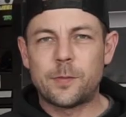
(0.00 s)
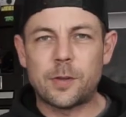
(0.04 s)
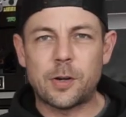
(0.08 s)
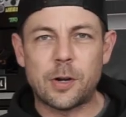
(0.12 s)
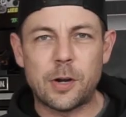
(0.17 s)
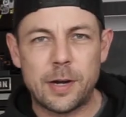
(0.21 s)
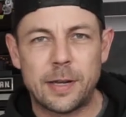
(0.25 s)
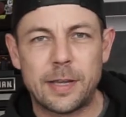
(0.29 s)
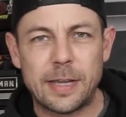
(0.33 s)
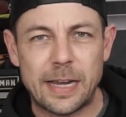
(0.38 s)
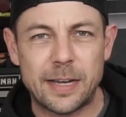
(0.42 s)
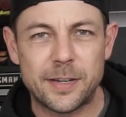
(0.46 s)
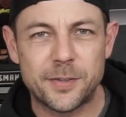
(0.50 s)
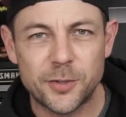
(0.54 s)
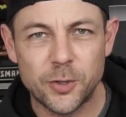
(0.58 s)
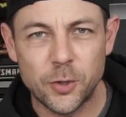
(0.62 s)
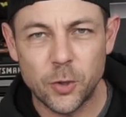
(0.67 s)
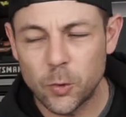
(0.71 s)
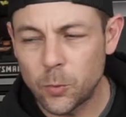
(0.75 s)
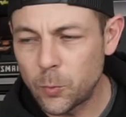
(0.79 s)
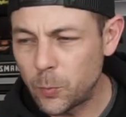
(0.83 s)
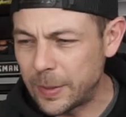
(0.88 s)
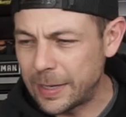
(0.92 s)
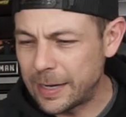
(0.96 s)
Alright guys,
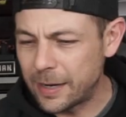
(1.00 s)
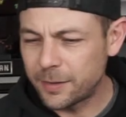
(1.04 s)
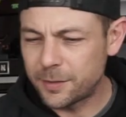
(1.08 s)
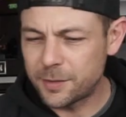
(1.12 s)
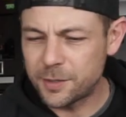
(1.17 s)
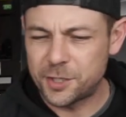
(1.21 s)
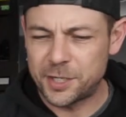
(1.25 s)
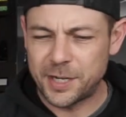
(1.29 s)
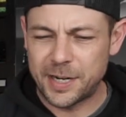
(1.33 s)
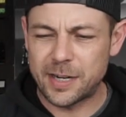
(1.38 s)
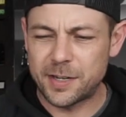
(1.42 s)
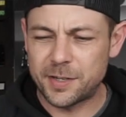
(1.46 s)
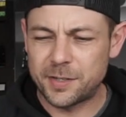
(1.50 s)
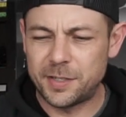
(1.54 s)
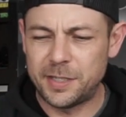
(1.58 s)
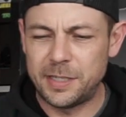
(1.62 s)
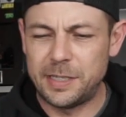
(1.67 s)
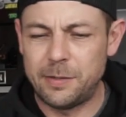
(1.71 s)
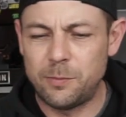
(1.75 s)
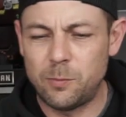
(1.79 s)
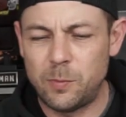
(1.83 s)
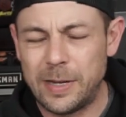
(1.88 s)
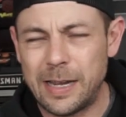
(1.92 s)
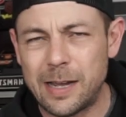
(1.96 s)
so we got the
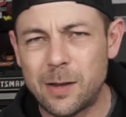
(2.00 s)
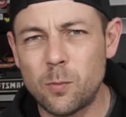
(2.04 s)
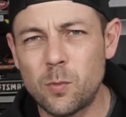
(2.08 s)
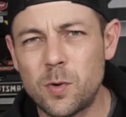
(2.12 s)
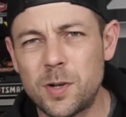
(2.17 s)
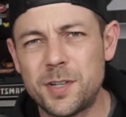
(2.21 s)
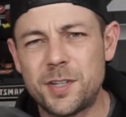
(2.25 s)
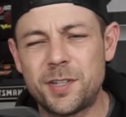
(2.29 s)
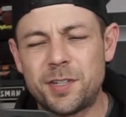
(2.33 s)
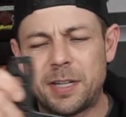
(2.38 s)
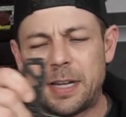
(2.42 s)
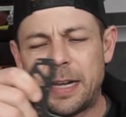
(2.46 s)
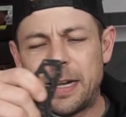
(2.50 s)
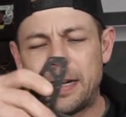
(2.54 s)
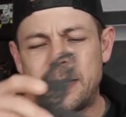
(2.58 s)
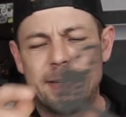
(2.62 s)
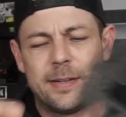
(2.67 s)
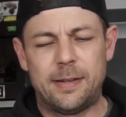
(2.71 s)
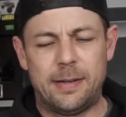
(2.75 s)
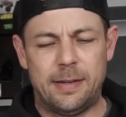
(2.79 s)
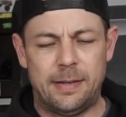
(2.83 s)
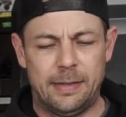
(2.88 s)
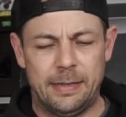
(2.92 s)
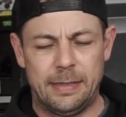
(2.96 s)
chassis, we got one side
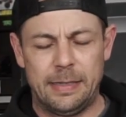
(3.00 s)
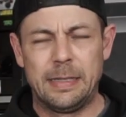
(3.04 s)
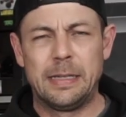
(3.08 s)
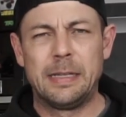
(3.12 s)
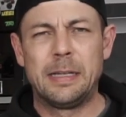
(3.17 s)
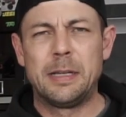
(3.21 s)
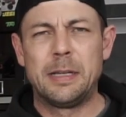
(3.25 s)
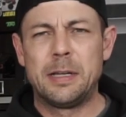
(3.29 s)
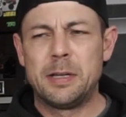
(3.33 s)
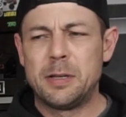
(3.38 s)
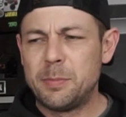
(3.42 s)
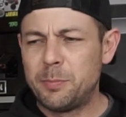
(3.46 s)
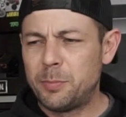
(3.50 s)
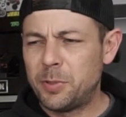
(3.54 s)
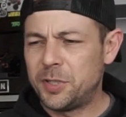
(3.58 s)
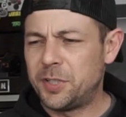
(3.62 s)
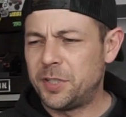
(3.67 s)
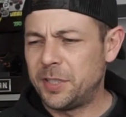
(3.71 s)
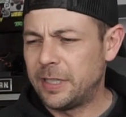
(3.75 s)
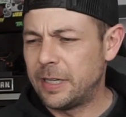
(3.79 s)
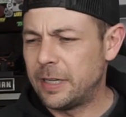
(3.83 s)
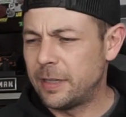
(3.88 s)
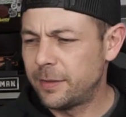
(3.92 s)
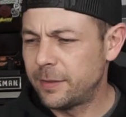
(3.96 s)
put
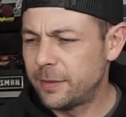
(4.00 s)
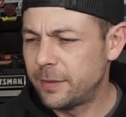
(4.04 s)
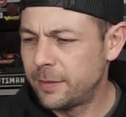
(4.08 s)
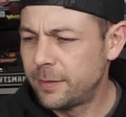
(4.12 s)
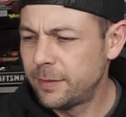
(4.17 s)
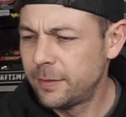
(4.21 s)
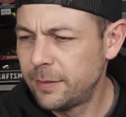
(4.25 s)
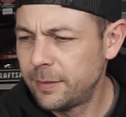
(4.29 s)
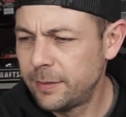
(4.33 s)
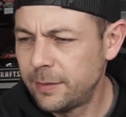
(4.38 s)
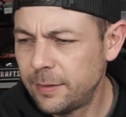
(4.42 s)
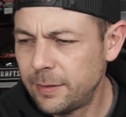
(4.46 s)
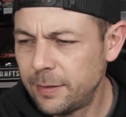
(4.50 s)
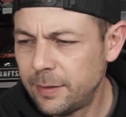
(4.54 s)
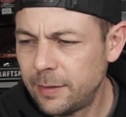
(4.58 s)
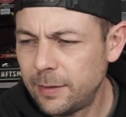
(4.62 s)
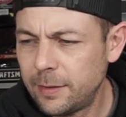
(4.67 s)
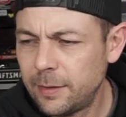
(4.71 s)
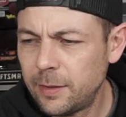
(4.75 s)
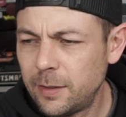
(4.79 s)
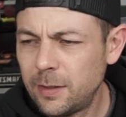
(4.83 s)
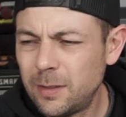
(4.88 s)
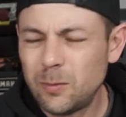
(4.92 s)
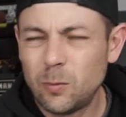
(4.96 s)
together,
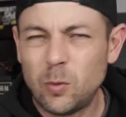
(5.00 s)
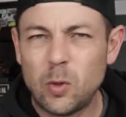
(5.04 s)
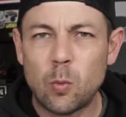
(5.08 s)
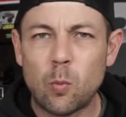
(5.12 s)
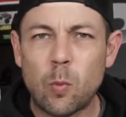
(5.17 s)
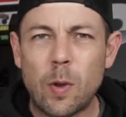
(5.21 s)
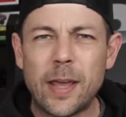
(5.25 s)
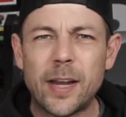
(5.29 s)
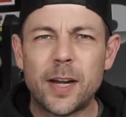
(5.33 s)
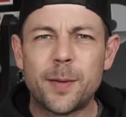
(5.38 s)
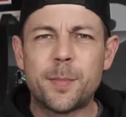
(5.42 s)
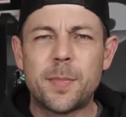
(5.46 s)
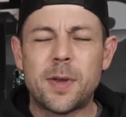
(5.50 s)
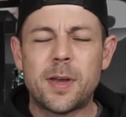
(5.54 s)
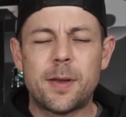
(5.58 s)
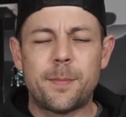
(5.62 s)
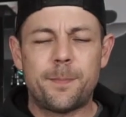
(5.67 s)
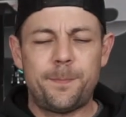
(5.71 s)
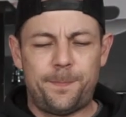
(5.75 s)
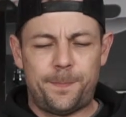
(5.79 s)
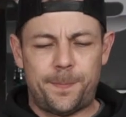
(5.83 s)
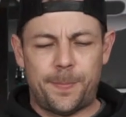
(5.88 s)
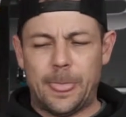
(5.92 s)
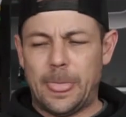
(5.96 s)
we weighed them
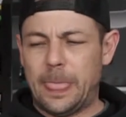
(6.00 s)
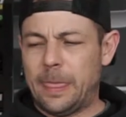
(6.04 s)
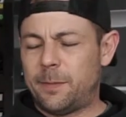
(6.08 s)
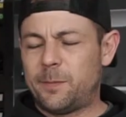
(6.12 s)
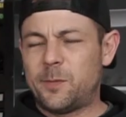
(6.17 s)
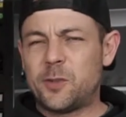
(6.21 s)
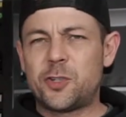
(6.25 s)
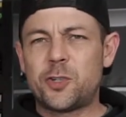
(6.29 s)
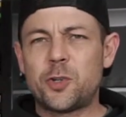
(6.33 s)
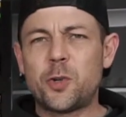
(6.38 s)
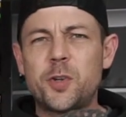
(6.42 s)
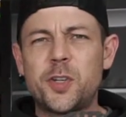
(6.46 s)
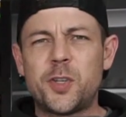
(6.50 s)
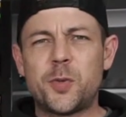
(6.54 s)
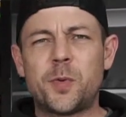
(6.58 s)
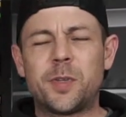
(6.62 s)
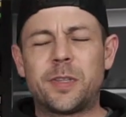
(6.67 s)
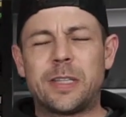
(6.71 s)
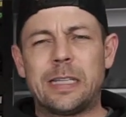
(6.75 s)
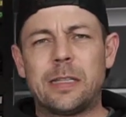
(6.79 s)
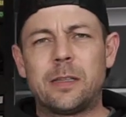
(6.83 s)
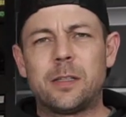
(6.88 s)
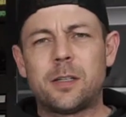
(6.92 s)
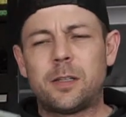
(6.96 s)
up, showed you what
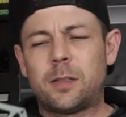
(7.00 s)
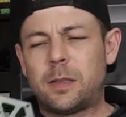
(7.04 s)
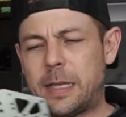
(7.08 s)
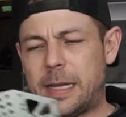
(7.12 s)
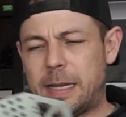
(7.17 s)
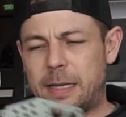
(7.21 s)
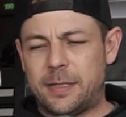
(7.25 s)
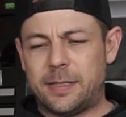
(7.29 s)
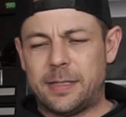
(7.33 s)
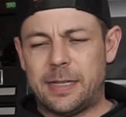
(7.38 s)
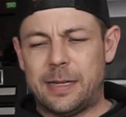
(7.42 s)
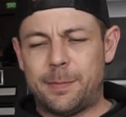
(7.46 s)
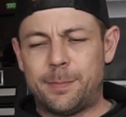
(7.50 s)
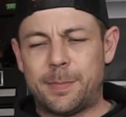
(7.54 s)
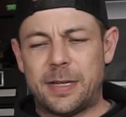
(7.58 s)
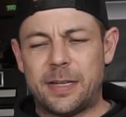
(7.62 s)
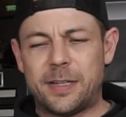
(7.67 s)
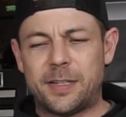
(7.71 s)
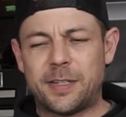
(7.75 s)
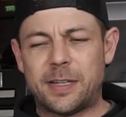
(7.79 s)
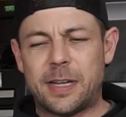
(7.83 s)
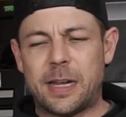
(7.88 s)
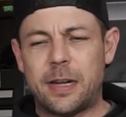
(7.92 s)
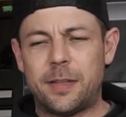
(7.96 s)
they look like side by
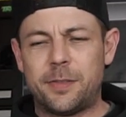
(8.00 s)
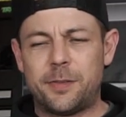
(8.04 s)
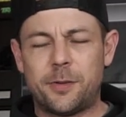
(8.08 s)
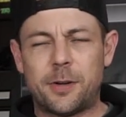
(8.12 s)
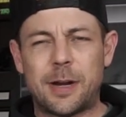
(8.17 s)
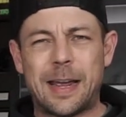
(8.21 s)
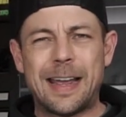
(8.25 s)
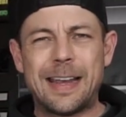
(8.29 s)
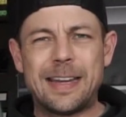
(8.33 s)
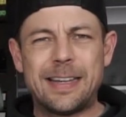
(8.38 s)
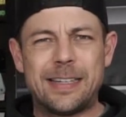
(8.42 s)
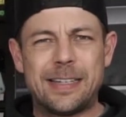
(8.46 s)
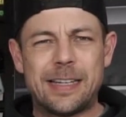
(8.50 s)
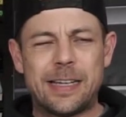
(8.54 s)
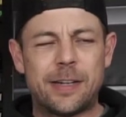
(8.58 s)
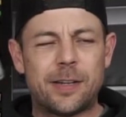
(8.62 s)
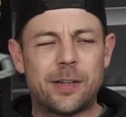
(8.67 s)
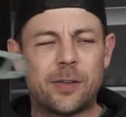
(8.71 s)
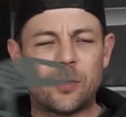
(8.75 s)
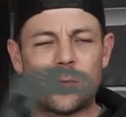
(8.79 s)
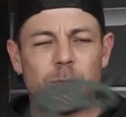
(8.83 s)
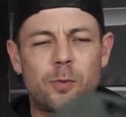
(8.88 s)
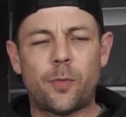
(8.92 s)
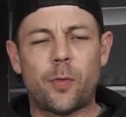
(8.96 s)
side. They're
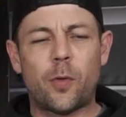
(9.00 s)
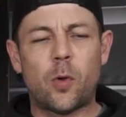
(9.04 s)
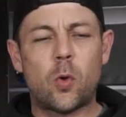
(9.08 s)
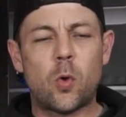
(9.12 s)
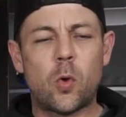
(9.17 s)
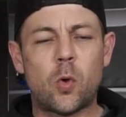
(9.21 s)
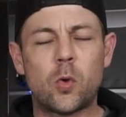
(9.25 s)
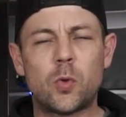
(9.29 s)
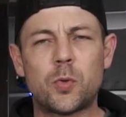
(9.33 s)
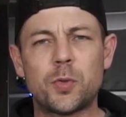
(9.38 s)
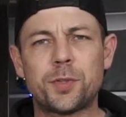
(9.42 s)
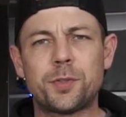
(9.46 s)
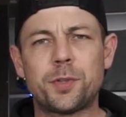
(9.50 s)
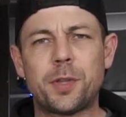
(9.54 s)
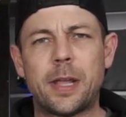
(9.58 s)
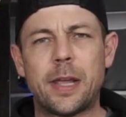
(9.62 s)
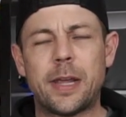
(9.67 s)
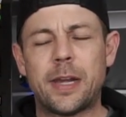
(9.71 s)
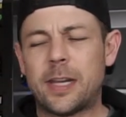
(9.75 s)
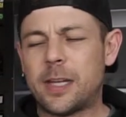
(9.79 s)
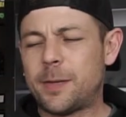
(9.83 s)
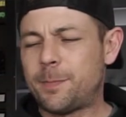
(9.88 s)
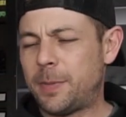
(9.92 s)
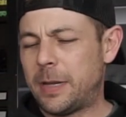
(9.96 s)
identical, the holes
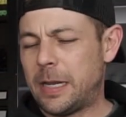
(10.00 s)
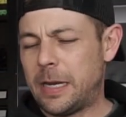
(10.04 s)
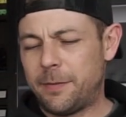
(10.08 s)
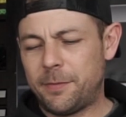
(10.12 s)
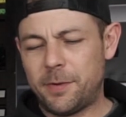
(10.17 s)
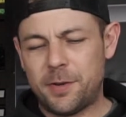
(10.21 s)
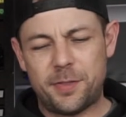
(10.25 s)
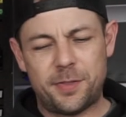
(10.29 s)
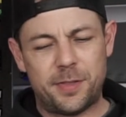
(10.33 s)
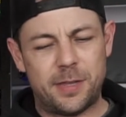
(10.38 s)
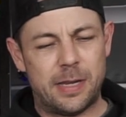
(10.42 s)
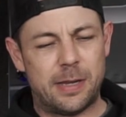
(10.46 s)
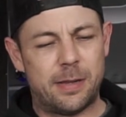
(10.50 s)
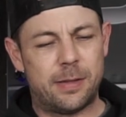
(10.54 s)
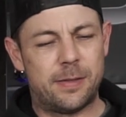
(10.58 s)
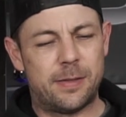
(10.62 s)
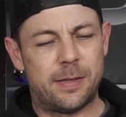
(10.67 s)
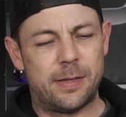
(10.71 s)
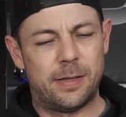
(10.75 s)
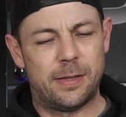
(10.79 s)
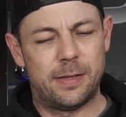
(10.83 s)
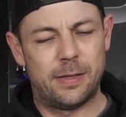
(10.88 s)
line up, everything.